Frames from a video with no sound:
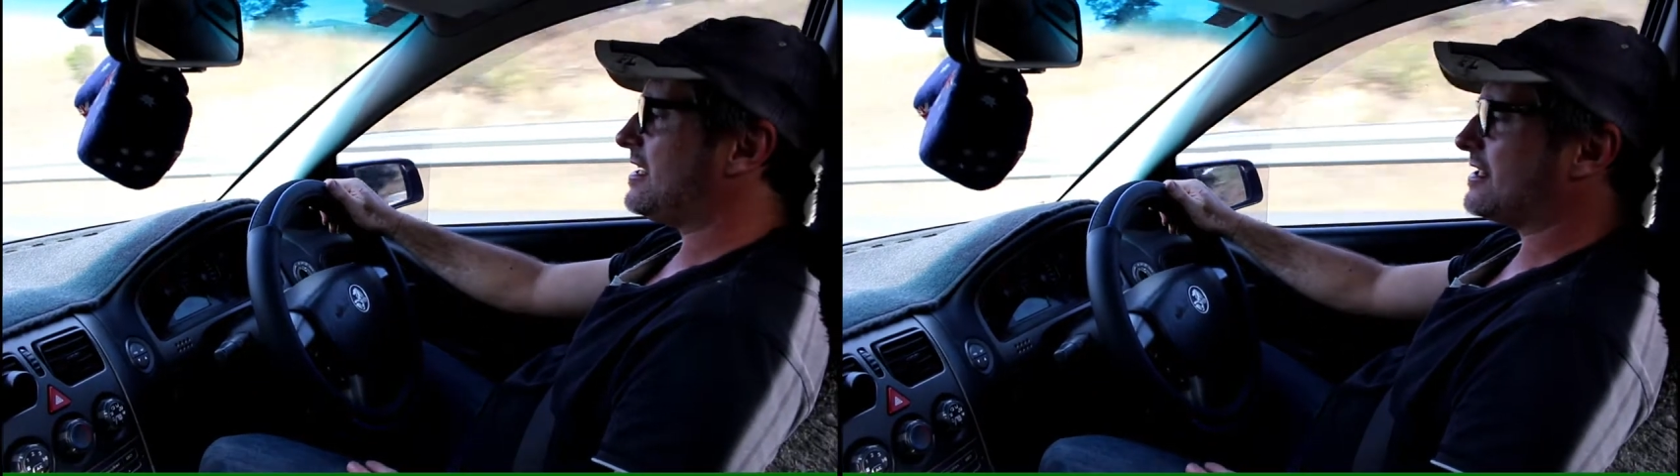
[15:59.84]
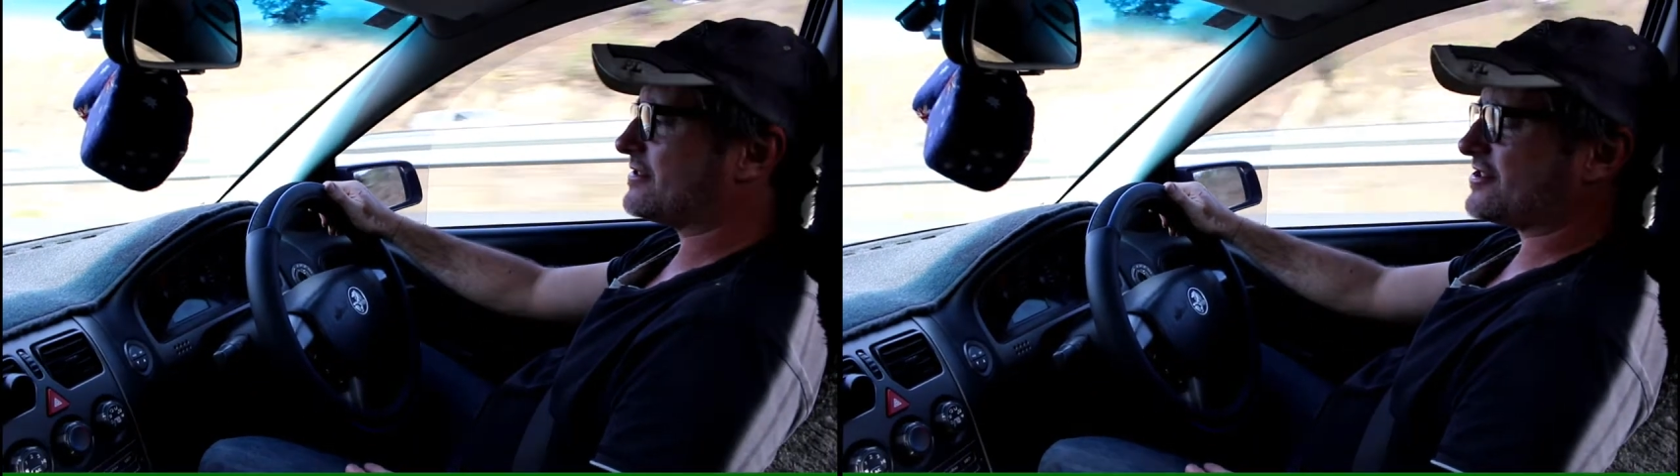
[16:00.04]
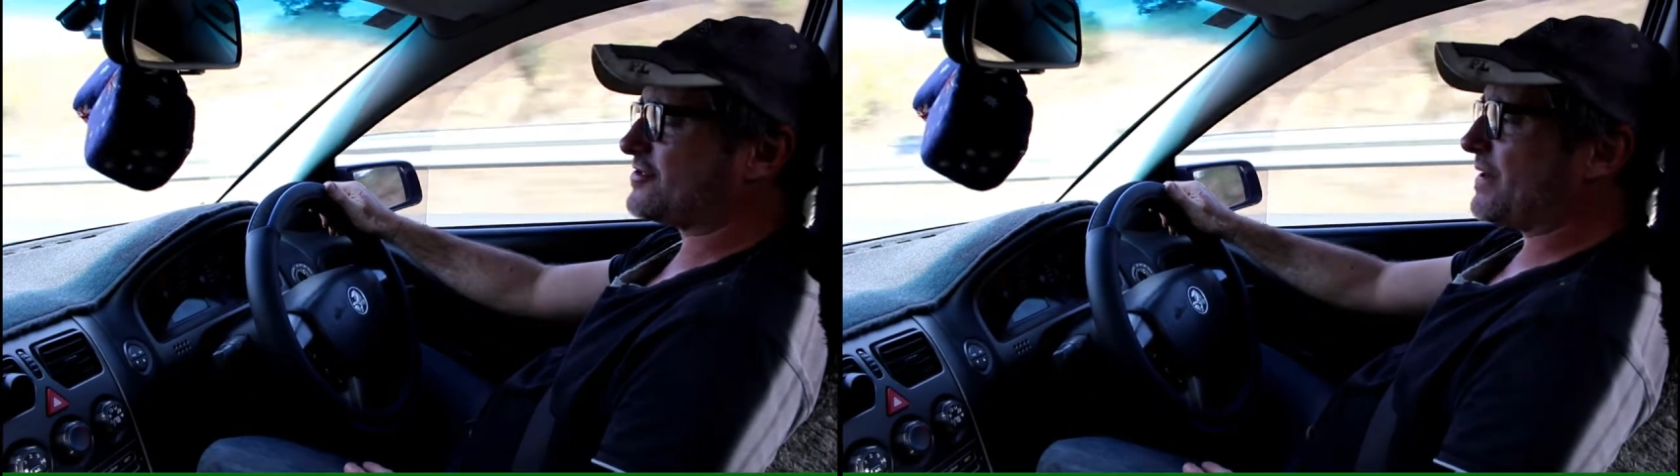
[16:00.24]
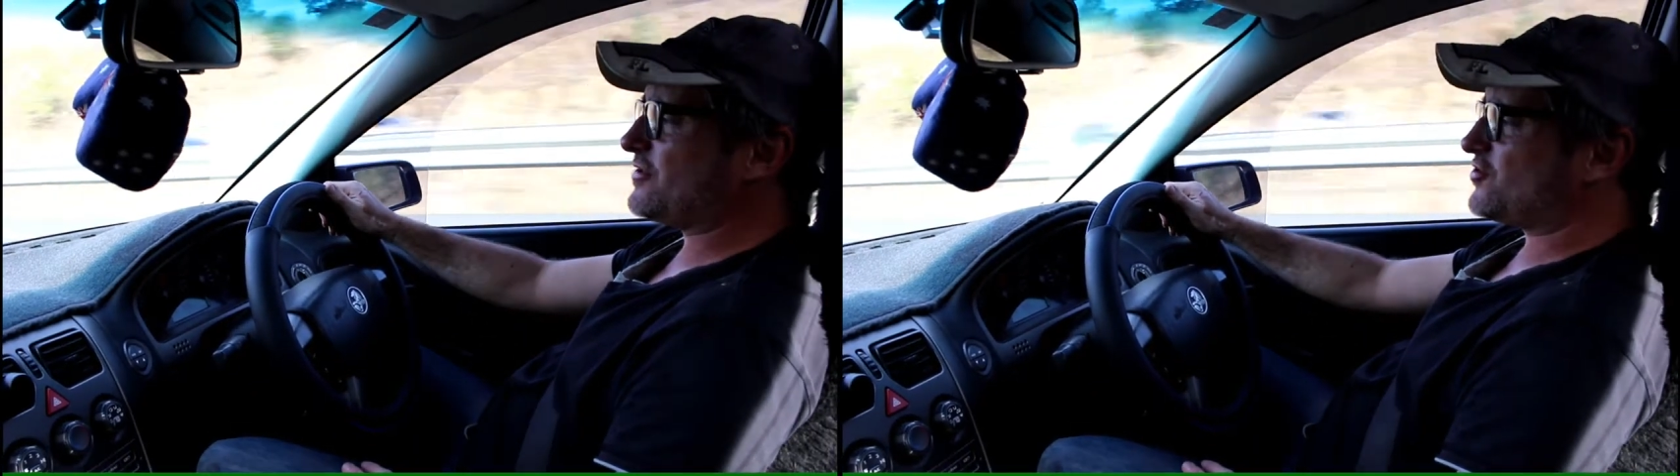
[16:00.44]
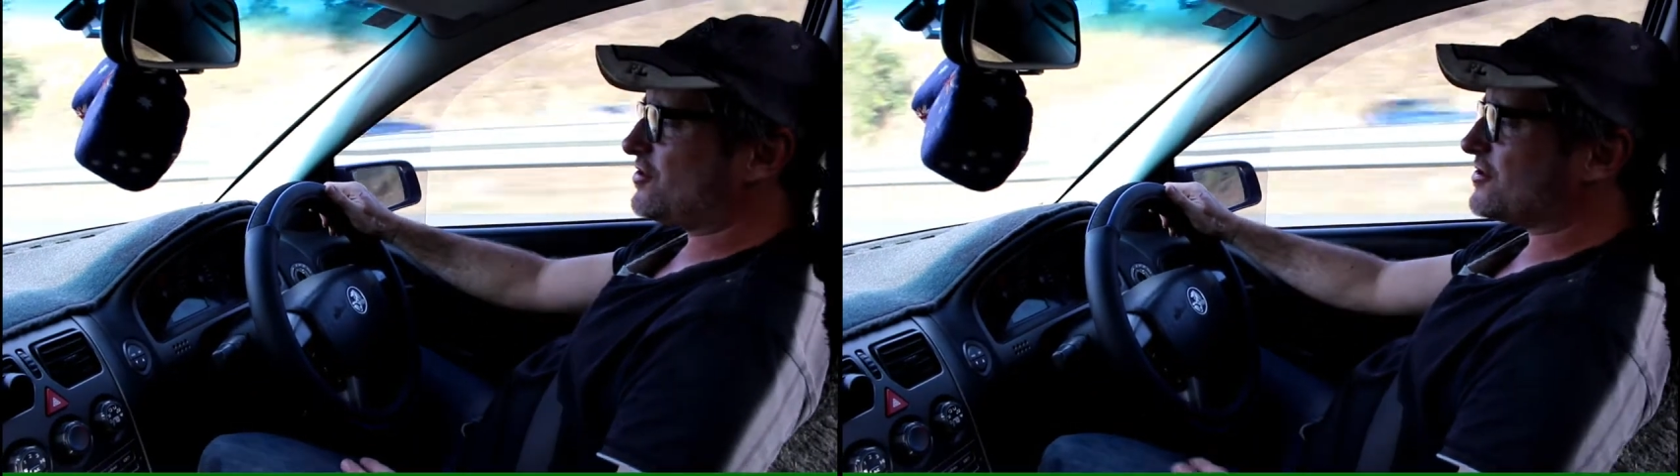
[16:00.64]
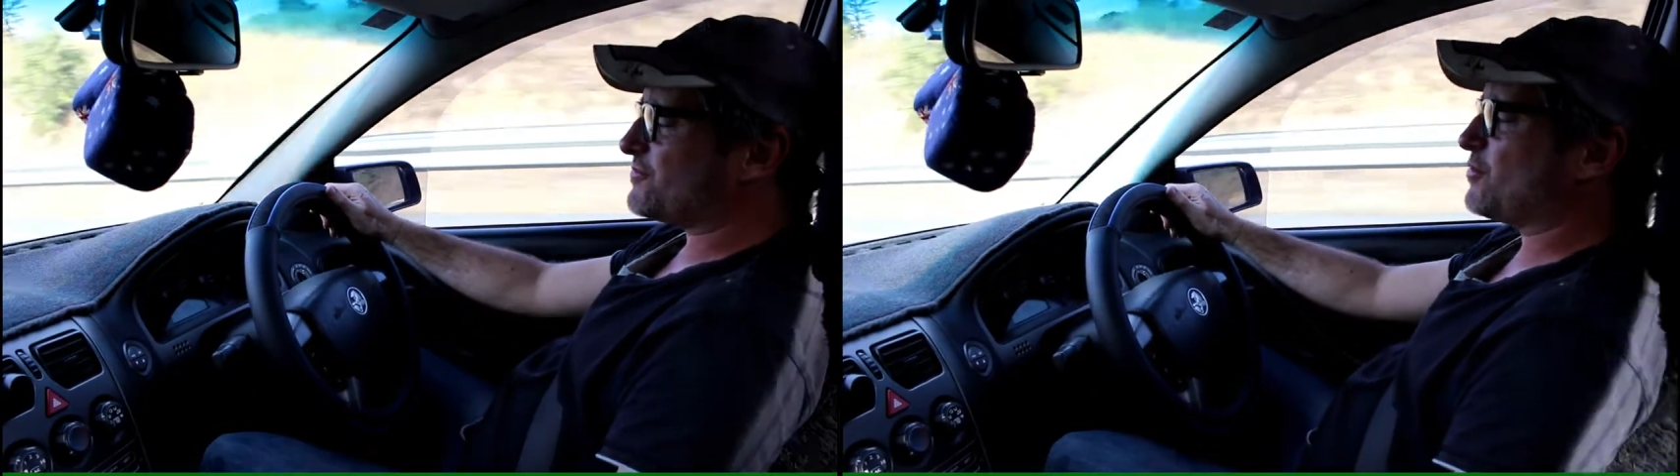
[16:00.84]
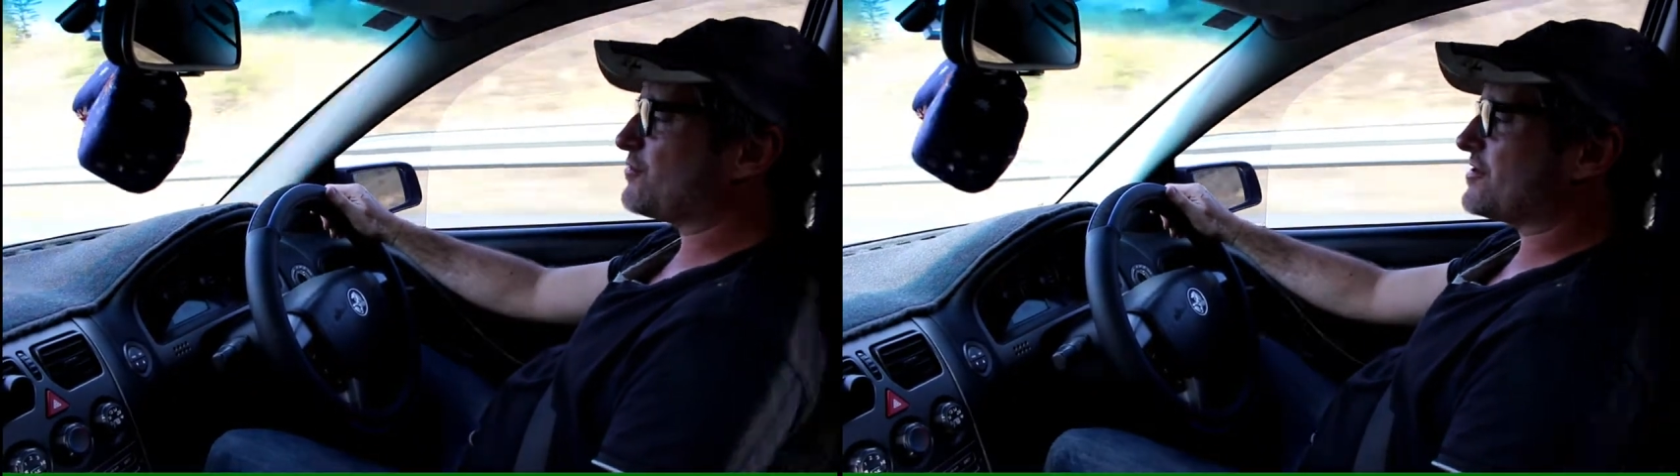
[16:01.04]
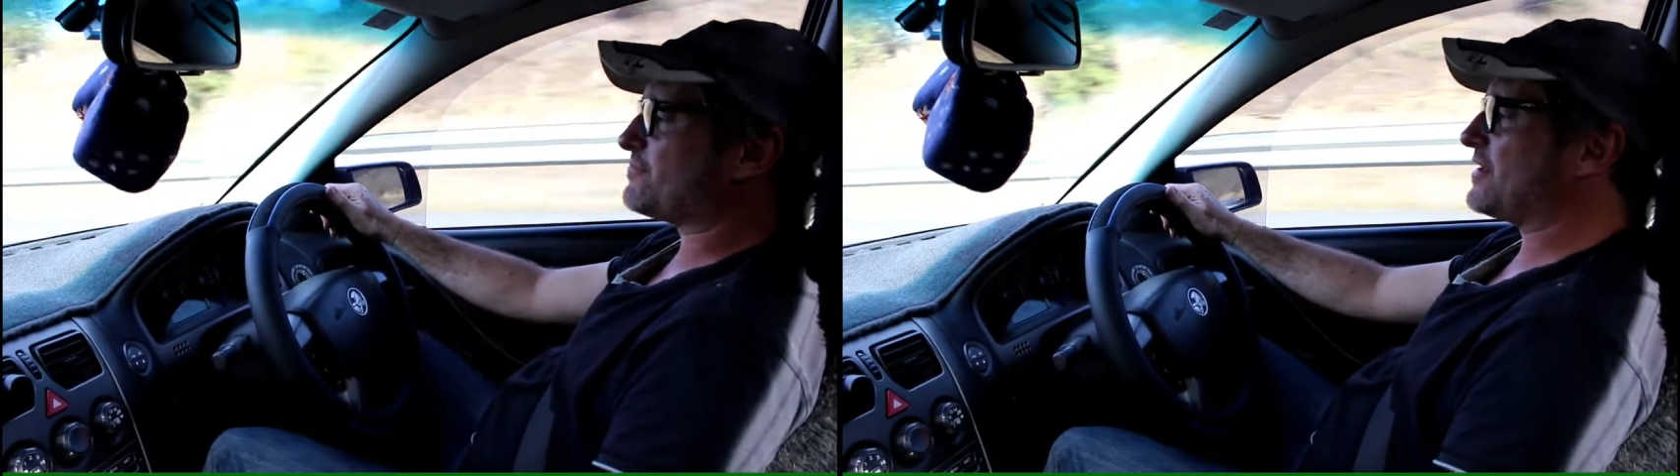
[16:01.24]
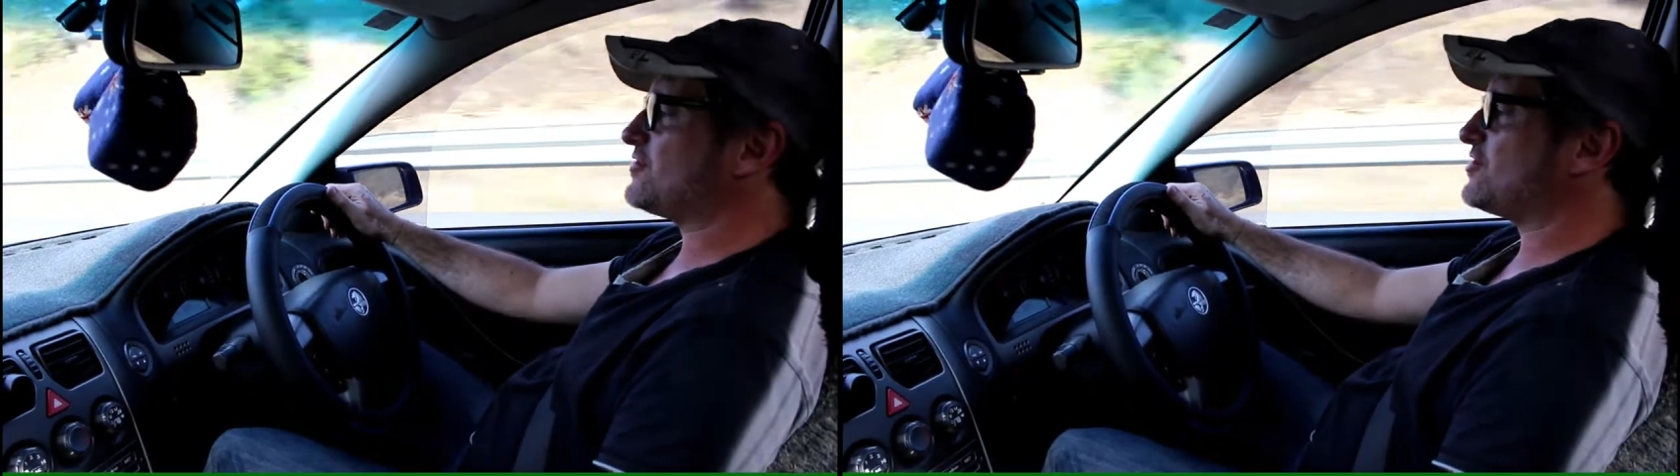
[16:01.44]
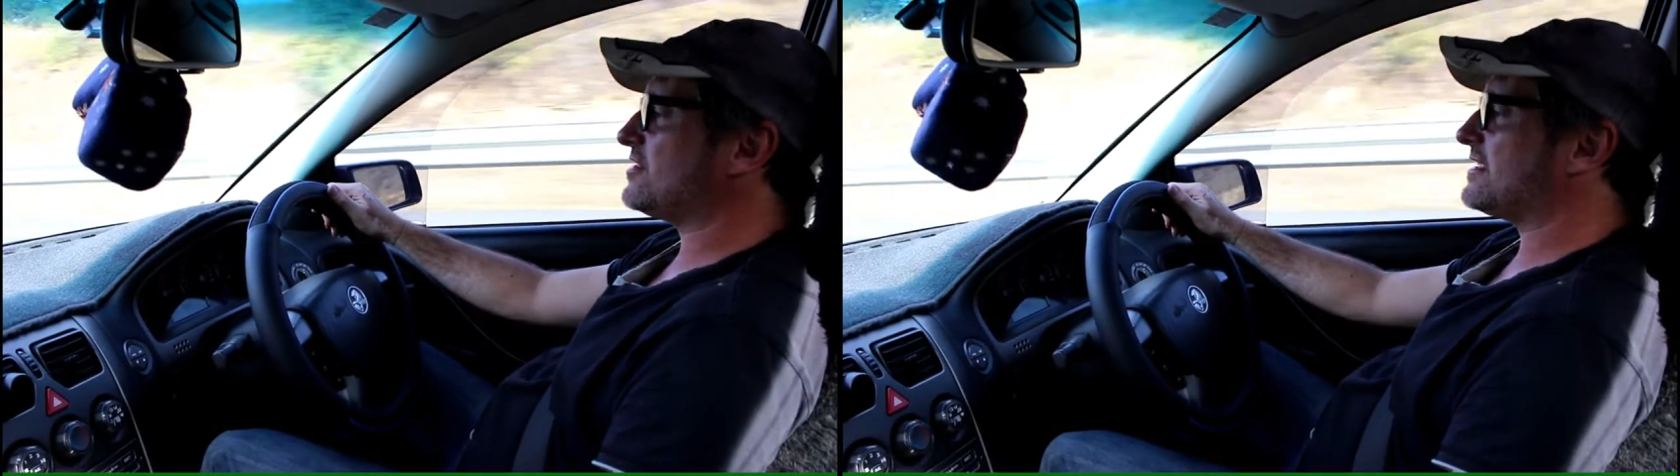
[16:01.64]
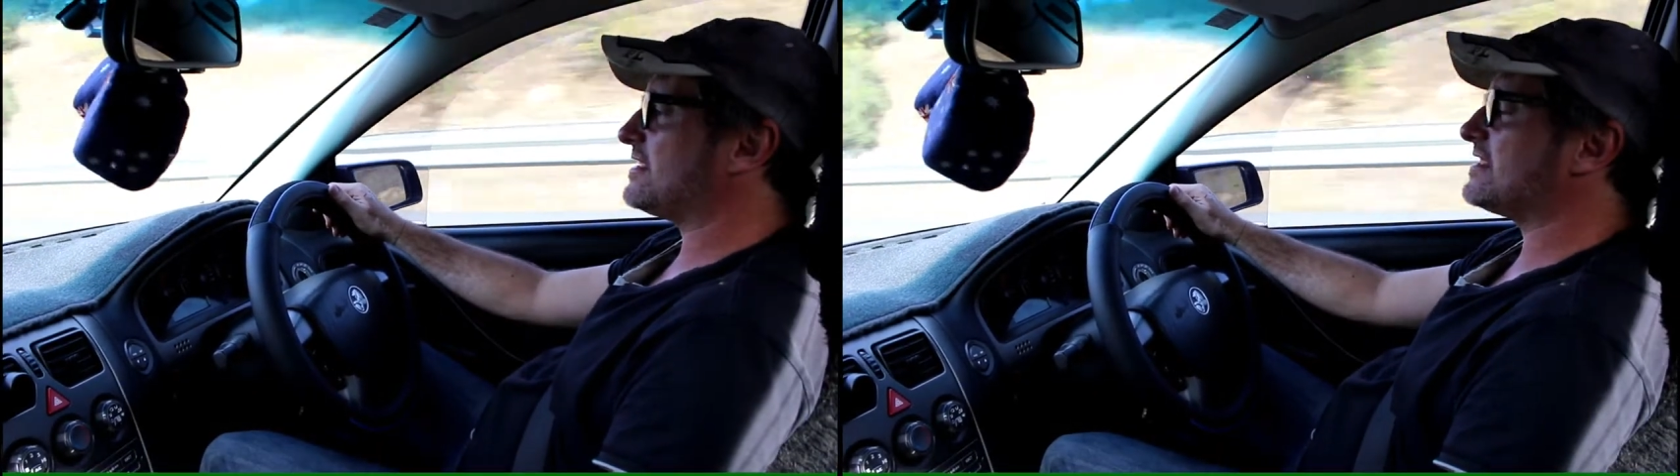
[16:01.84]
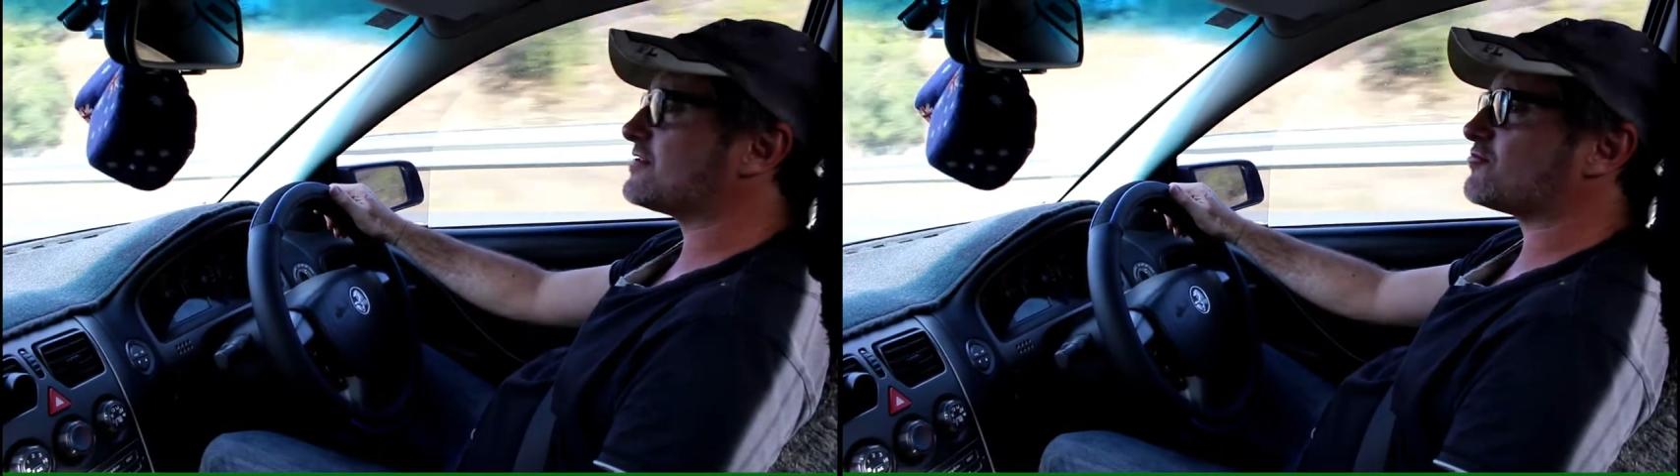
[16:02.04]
The suspension, the sport suspension, it is